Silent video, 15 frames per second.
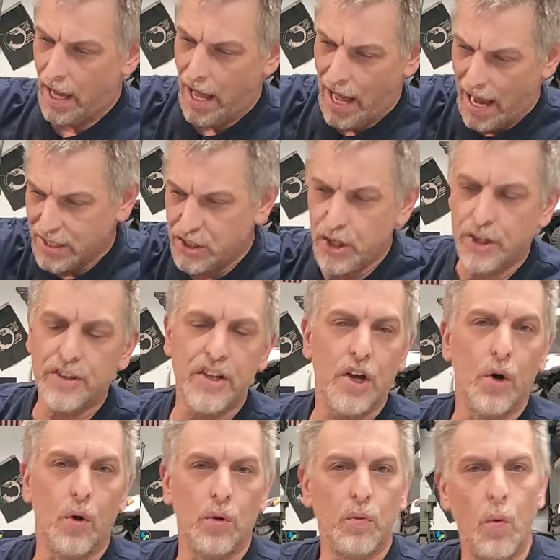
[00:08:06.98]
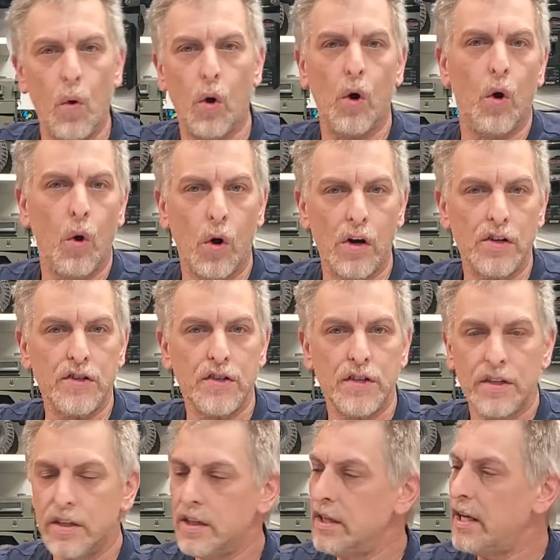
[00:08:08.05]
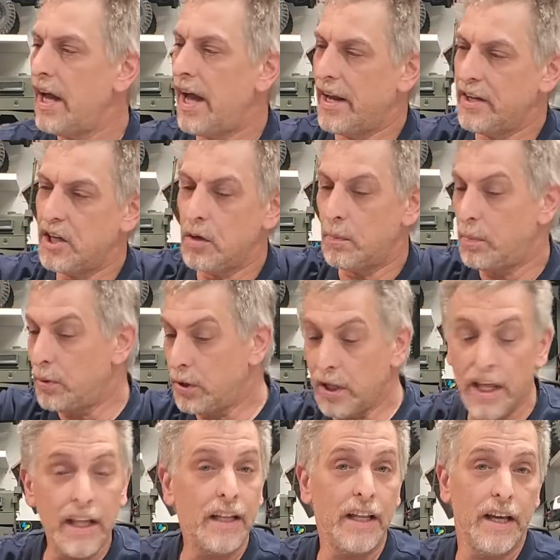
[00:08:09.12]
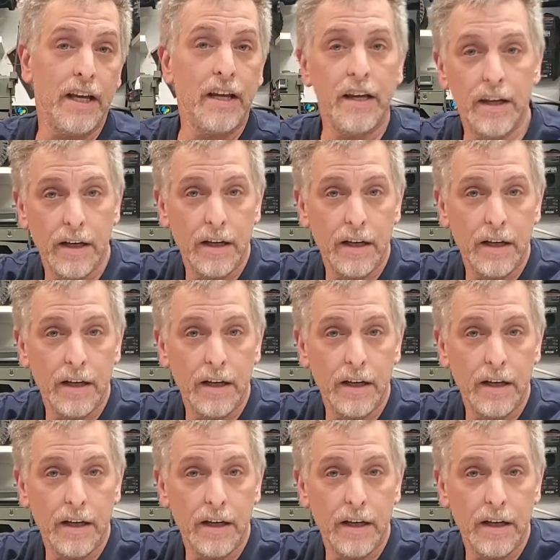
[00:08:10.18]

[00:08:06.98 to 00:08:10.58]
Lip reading: I took the old Warhorse and completely